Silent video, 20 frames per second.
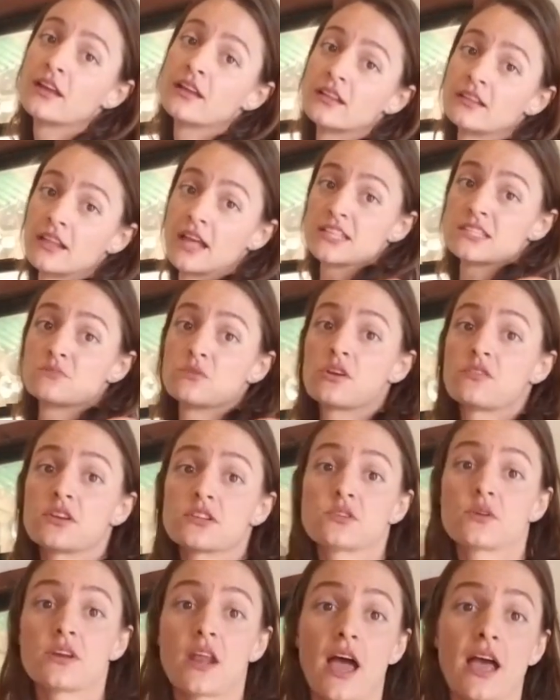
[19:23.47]
Let's move
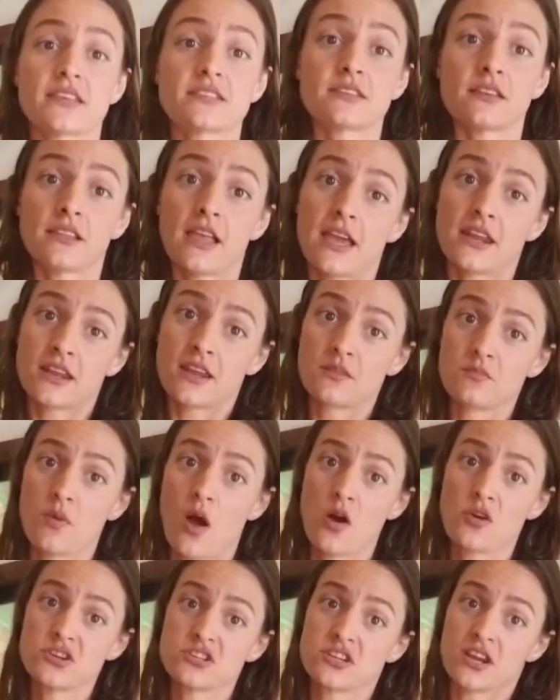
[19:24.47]
into an isolated
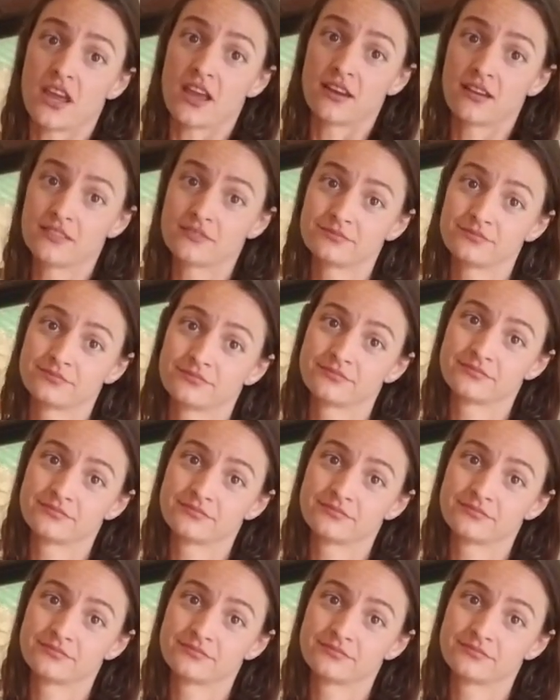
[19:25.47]
motion.